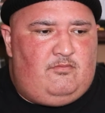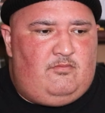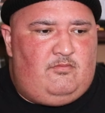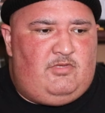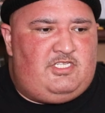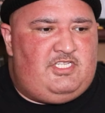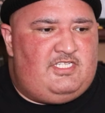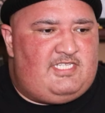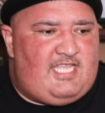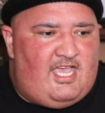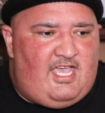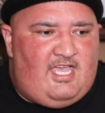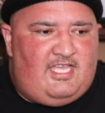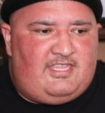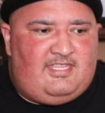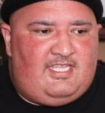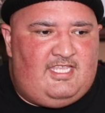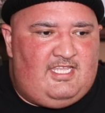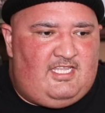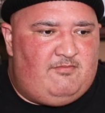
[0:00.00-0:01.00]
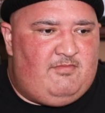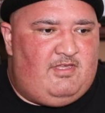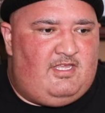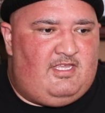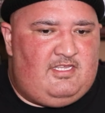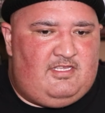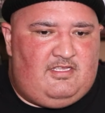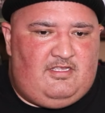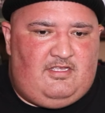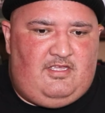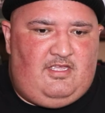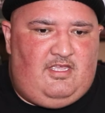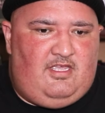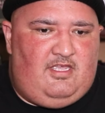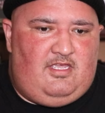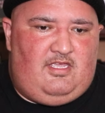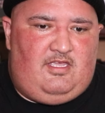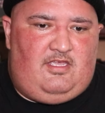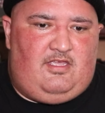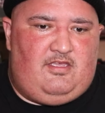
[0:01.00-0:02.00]
But just how I think, man,
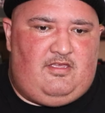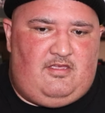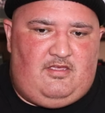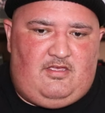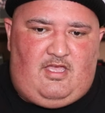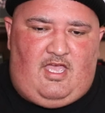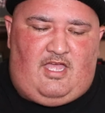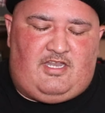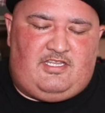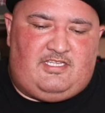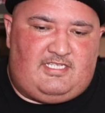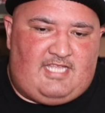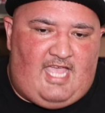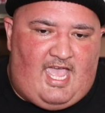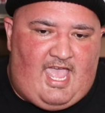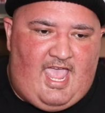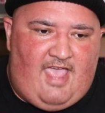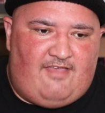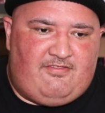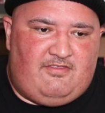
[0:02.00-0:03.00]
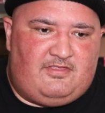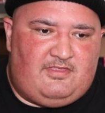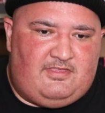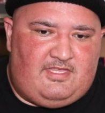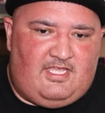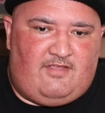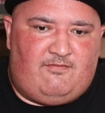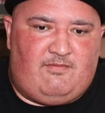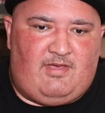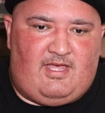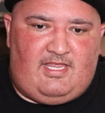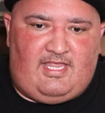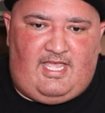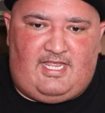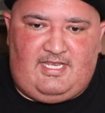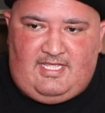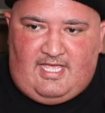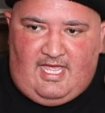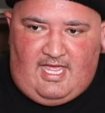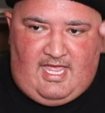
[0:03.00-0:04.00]
I have to think about it
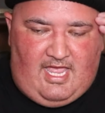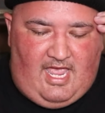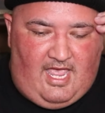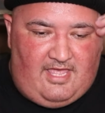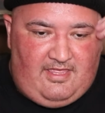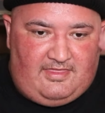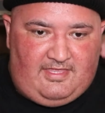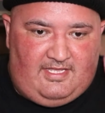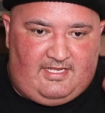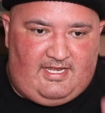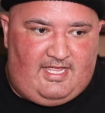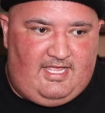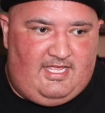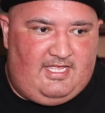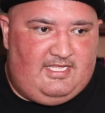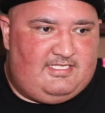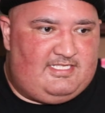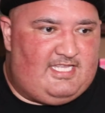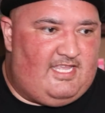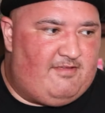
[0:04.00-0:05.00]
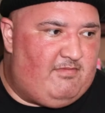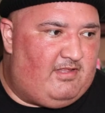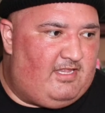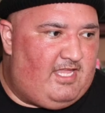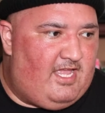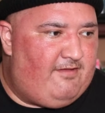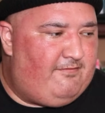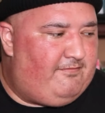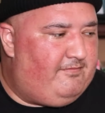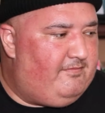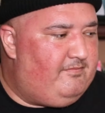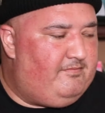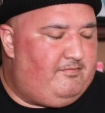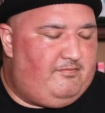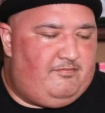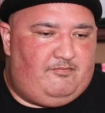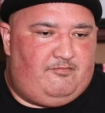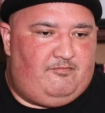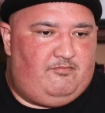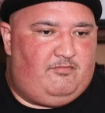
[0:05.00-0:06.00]
like that. I have to think that it saved my life,
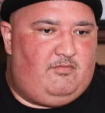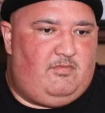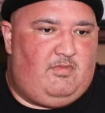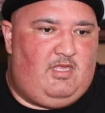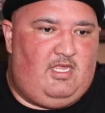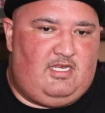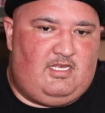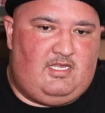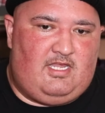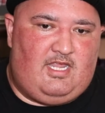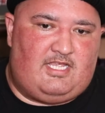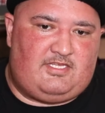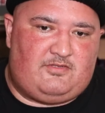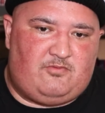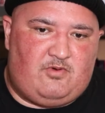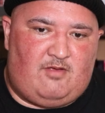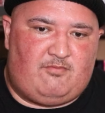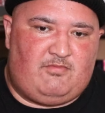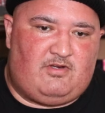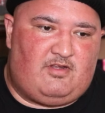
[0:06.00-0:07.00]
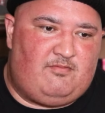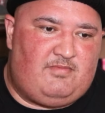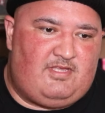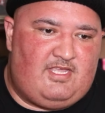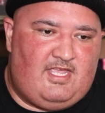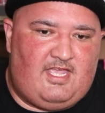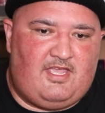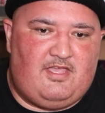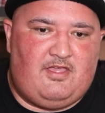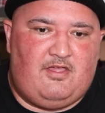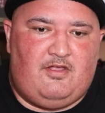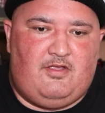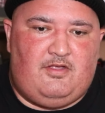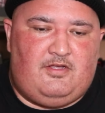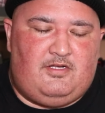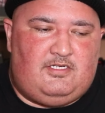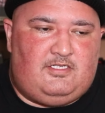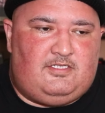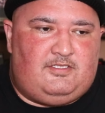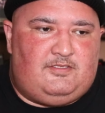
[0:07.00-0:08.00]
and that's where I'm gonna be at.
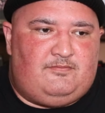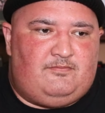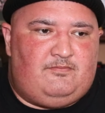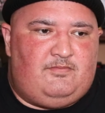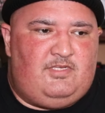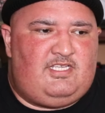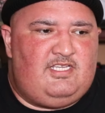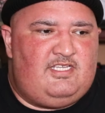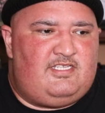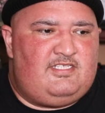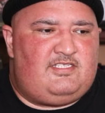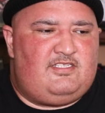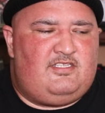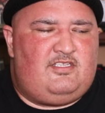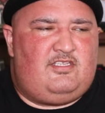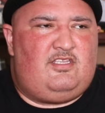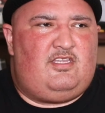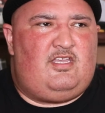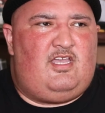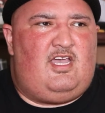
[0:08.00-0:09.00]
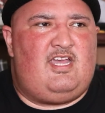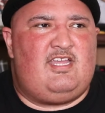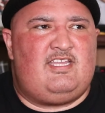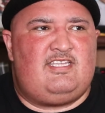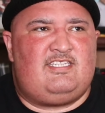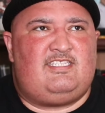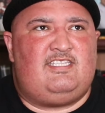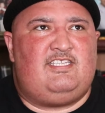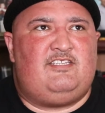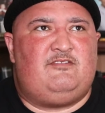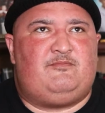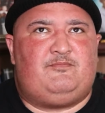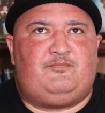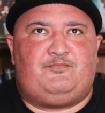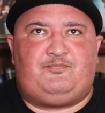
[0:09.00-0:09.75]
Because honestly,